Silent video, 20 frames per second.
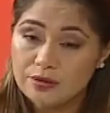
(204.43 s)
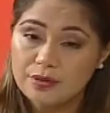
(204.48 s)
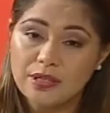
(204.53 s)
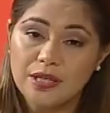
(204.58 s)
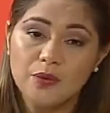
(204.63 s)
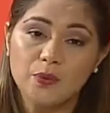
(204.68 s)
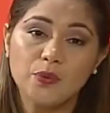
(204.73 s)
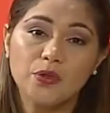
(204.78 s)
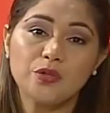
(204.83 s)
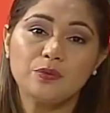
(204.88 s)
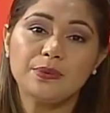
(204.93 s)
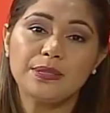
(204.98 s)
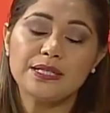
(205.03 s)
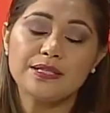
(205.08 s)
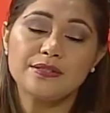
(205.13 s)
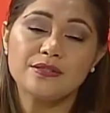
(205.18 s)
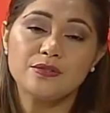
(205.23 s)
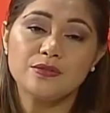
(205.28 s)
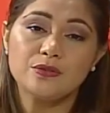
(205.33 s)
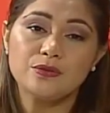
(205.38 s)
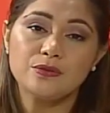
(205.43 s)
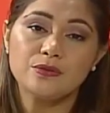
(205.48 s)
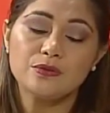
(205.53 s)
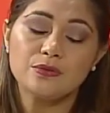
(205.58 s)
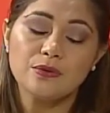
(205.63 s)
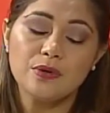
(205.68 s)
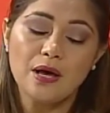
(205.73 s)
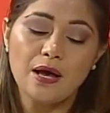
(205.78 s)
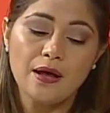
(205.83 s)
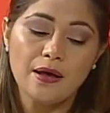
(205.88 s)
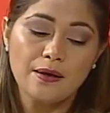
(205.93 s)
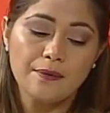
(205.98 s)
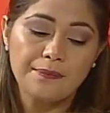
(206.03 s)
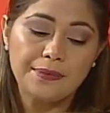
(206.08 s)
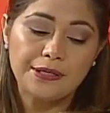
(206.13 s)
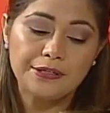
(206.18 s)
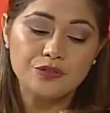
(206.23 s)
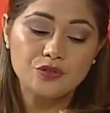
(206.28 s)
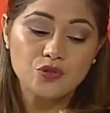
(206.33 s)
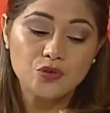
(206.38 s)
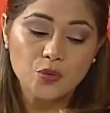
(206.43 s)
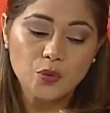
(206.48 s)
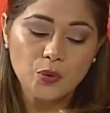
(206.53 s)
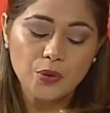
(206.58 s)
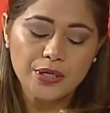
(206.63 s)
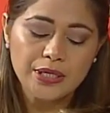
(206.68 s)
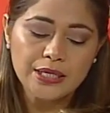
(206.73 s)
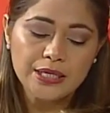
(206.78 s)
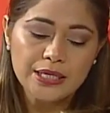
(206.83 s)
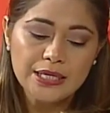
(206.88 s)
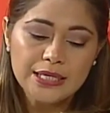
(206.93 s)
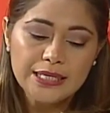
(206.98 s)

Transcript: that we are blessed to um, enjoy